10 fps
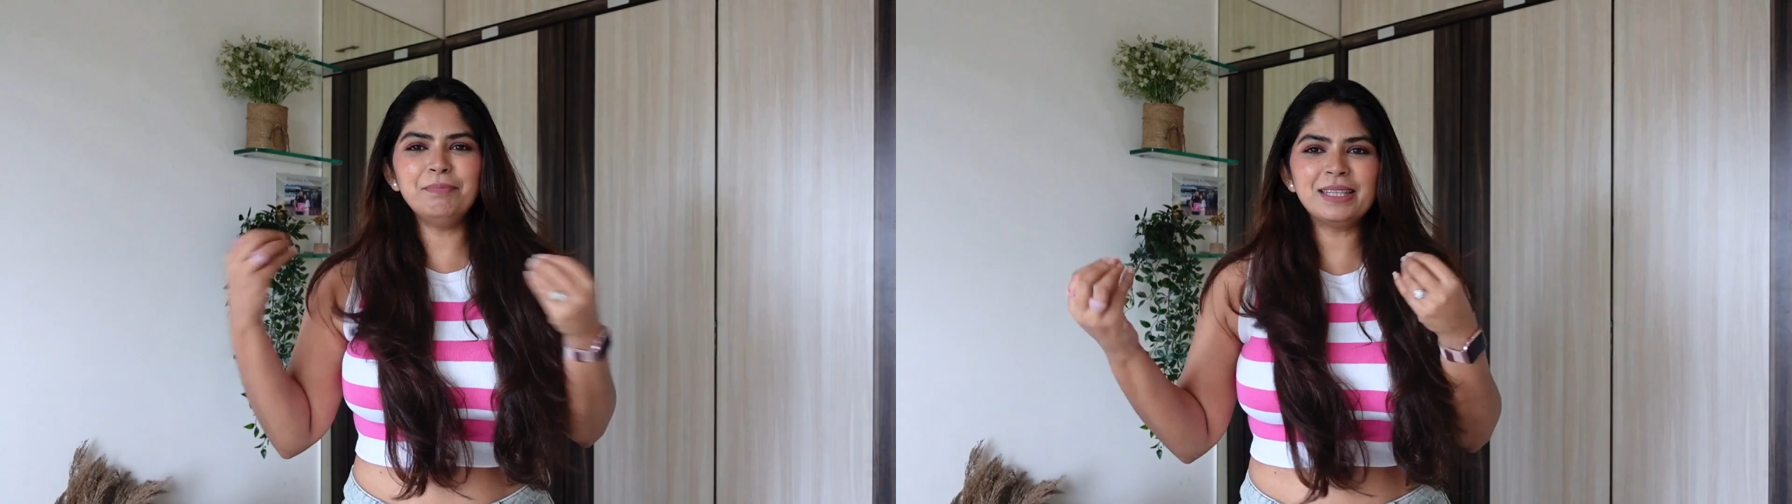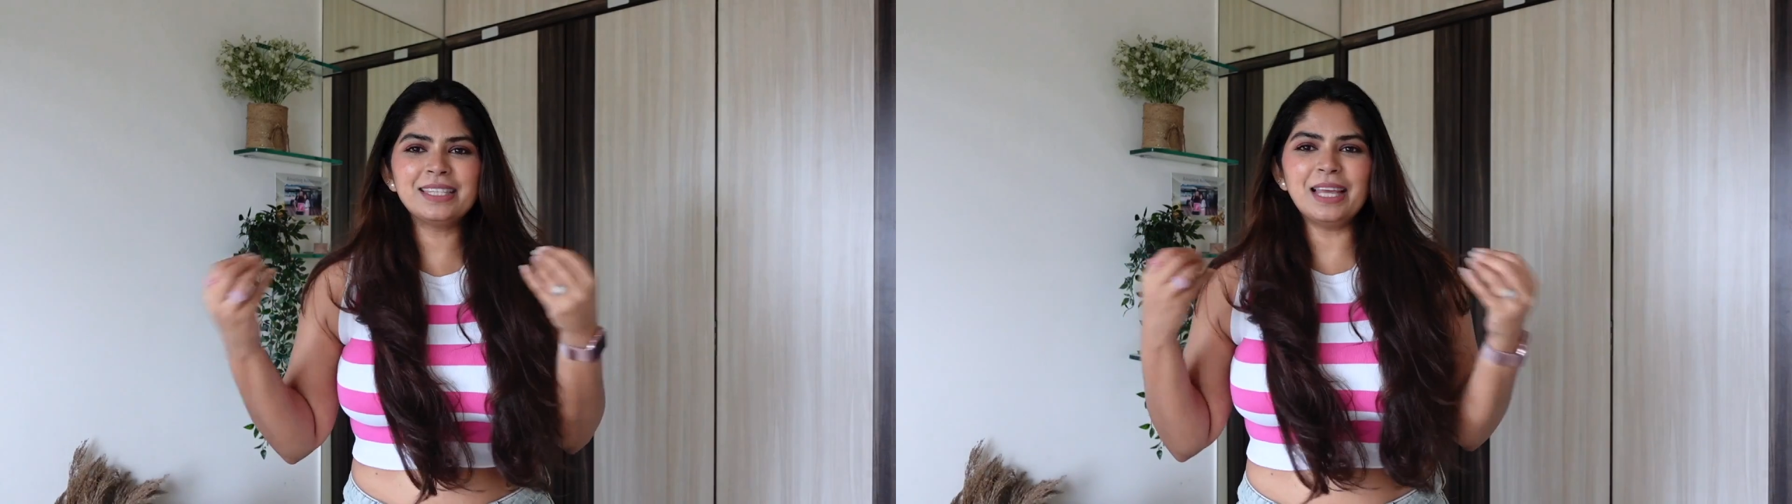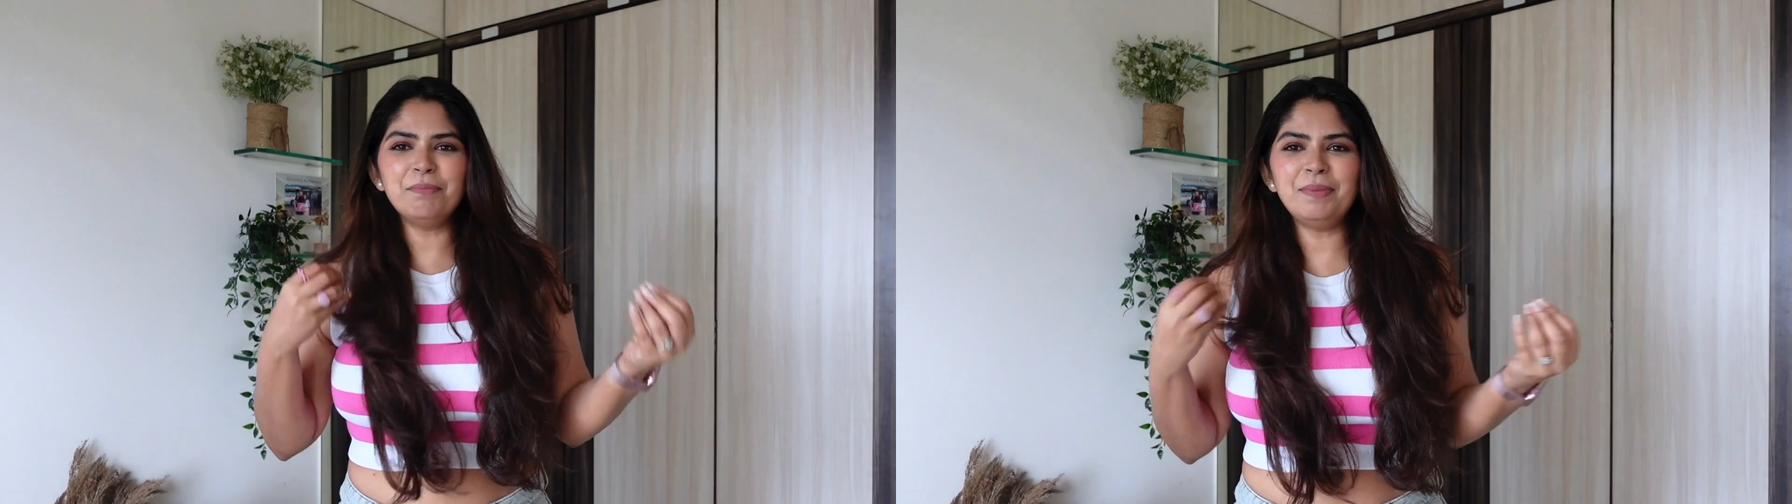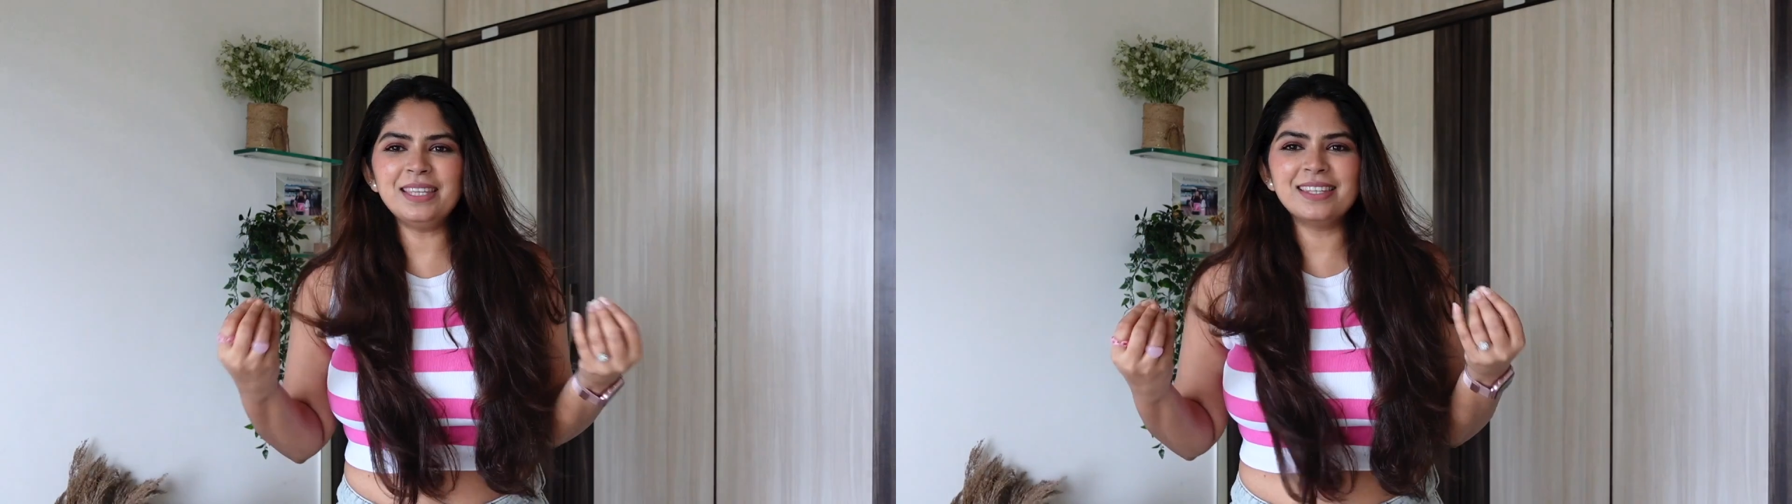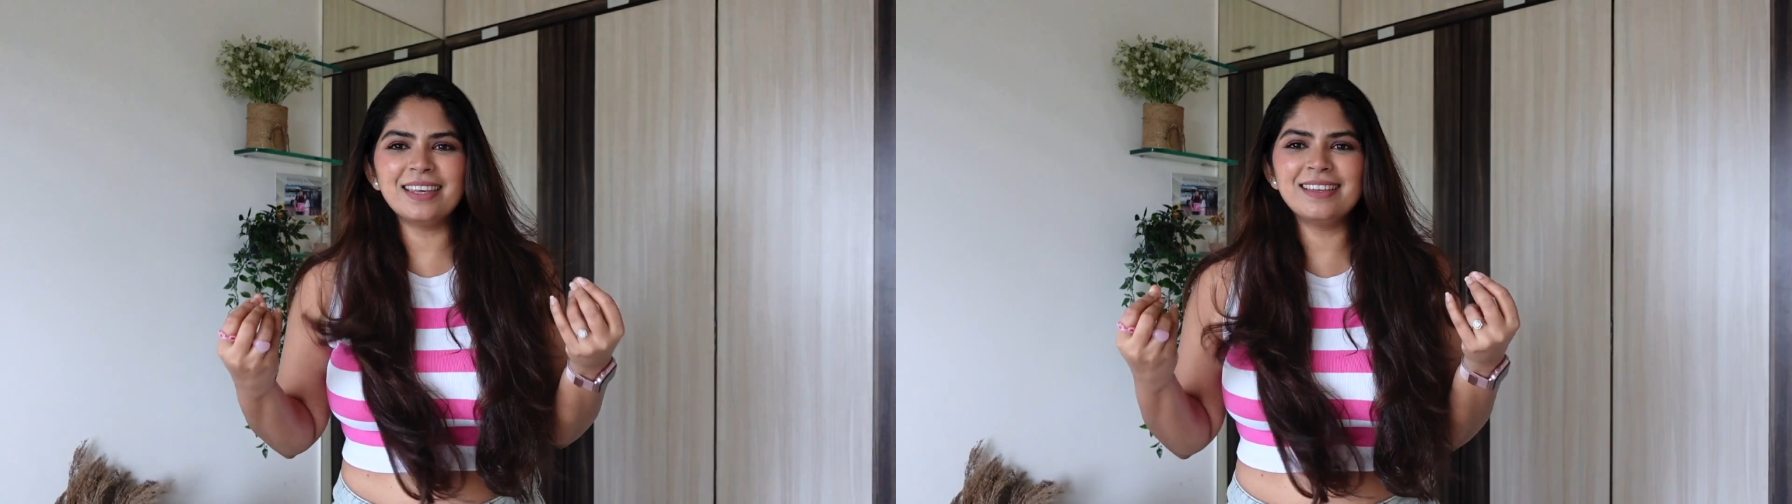bits and
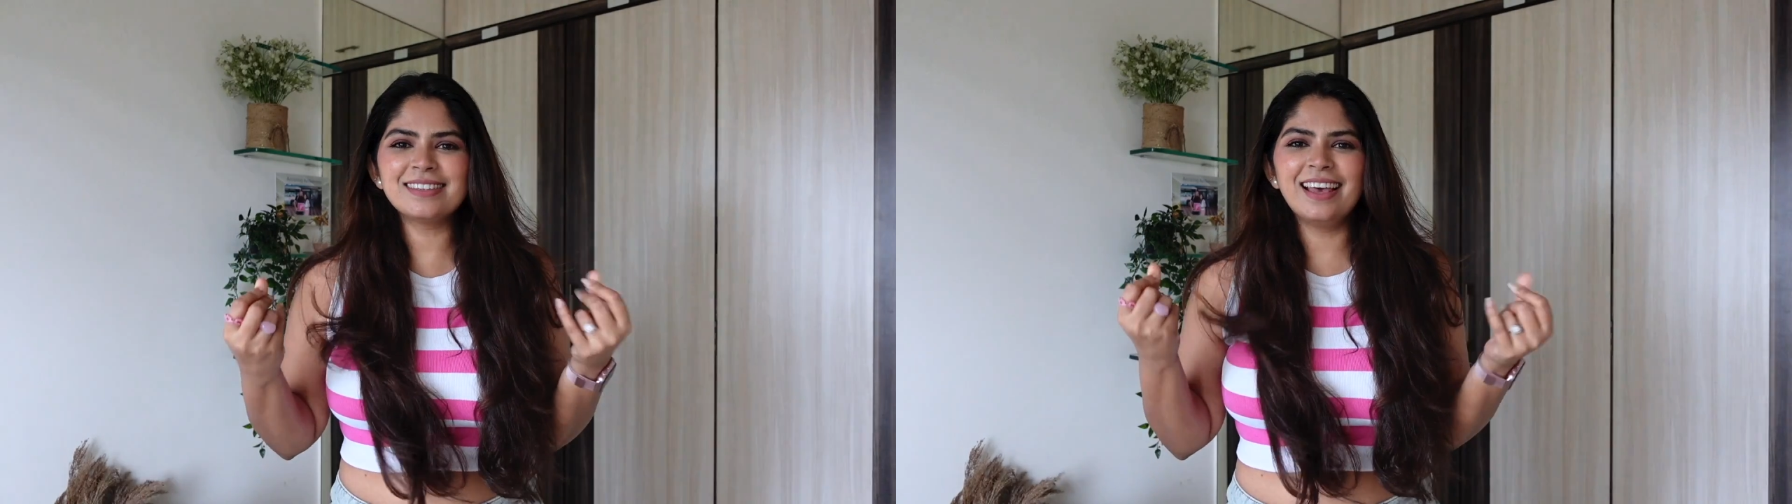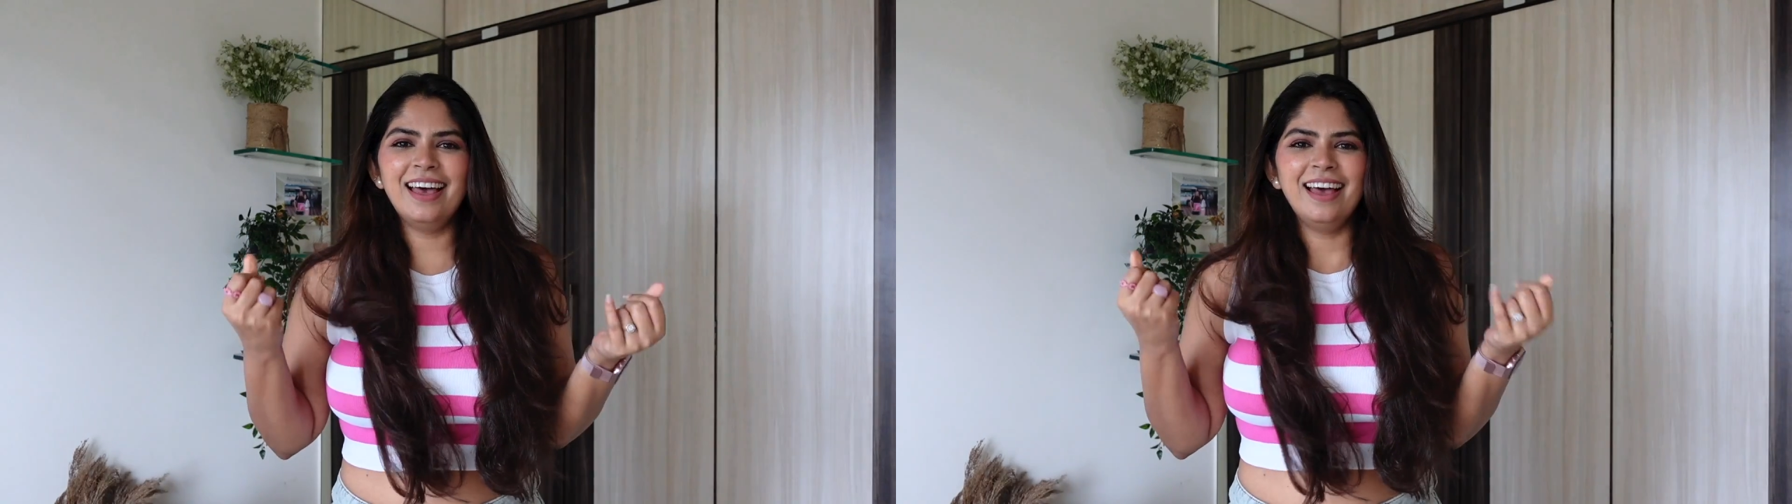pieces.